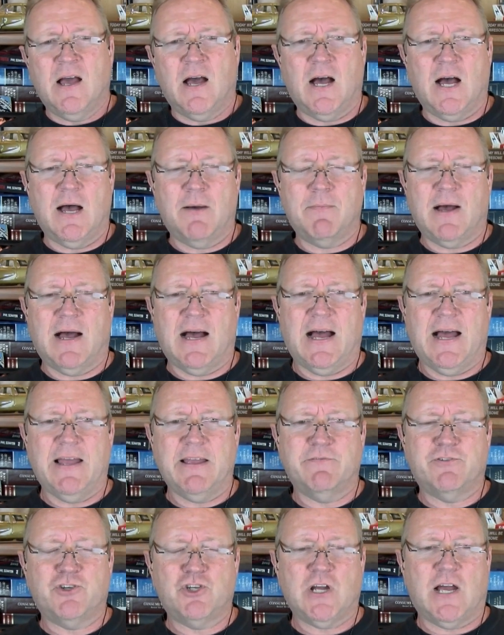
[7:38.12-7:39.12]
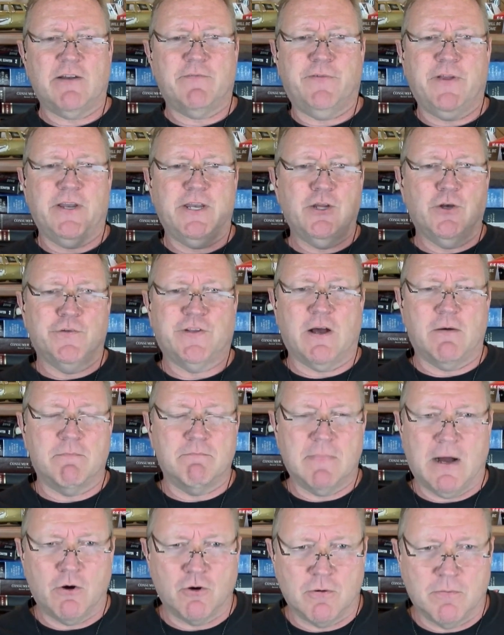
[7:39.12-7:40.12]
I've shot videos
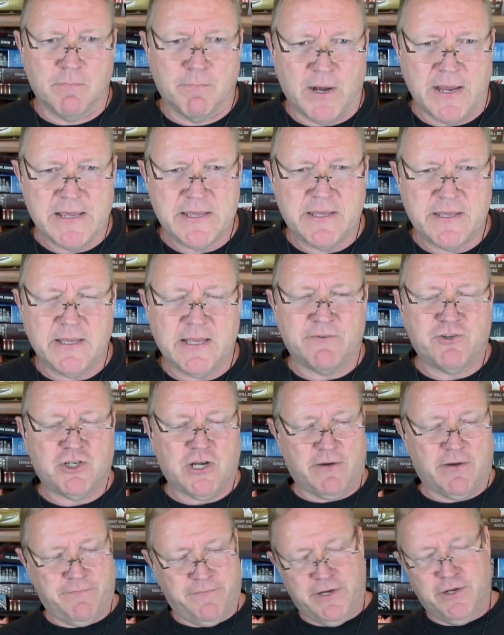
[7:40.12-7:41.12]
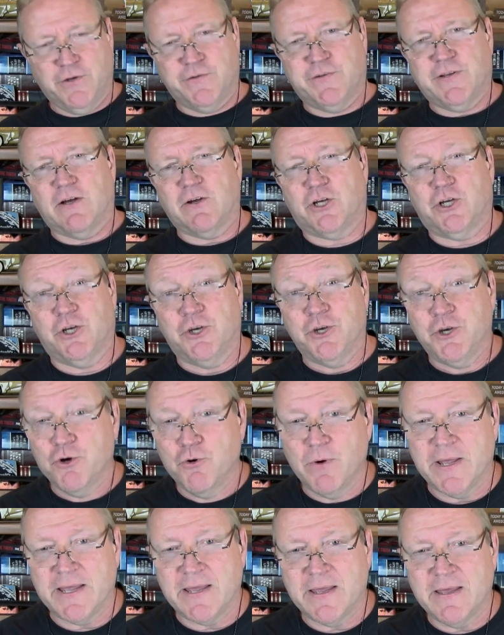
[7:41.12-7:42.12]
out mountain biking. I've shot videos out
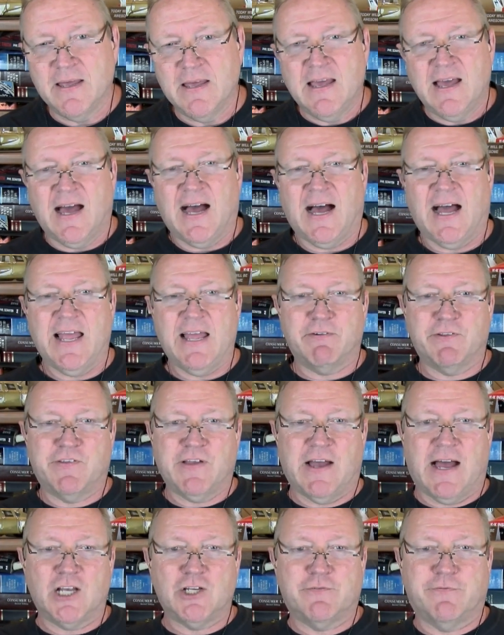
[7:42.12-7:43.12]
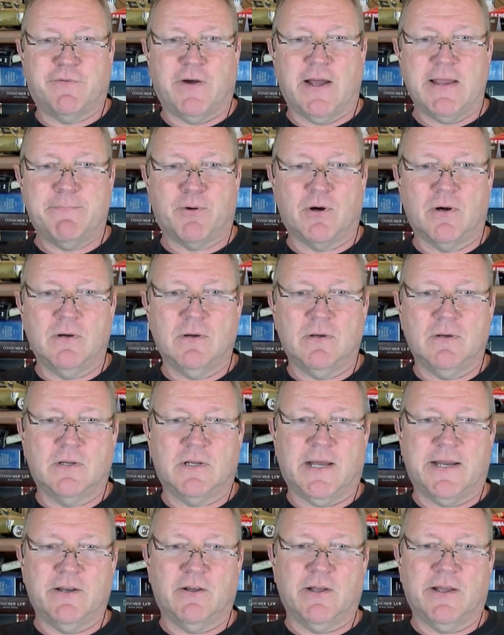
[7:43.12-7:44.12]
canoeing. I have a Dodge Viper,
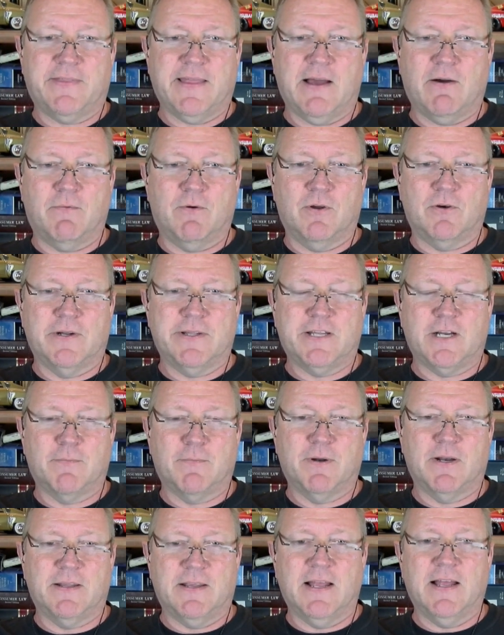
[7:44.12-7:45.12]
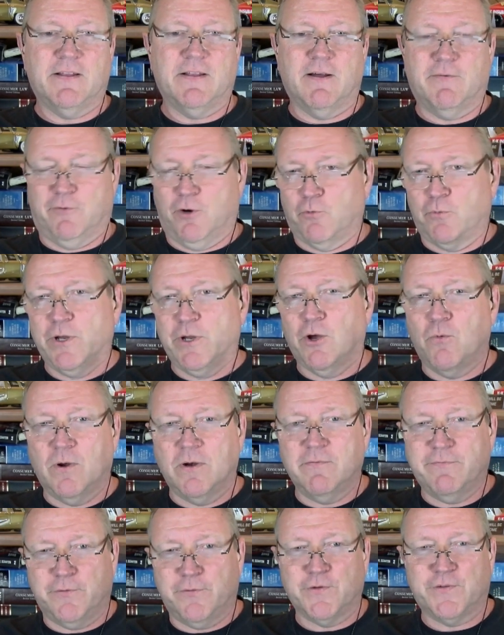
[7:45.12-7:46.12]
kind of like that one right there, but a real
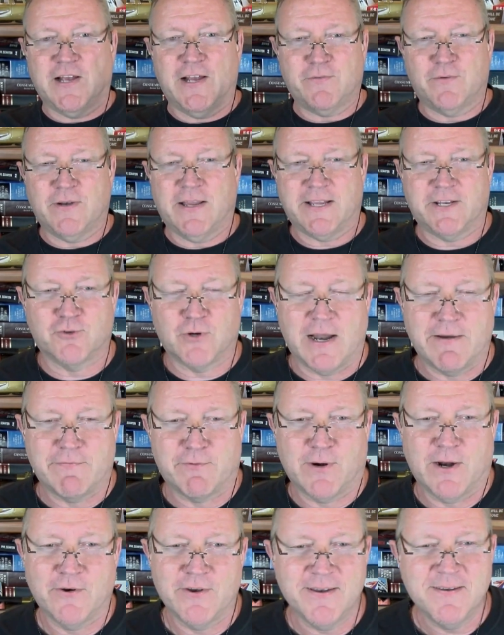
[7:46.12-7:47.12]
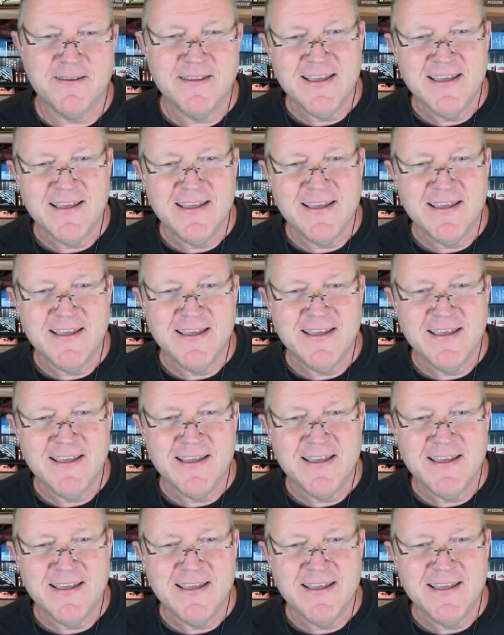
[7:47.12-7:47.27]
one, full-size one I can drive around in.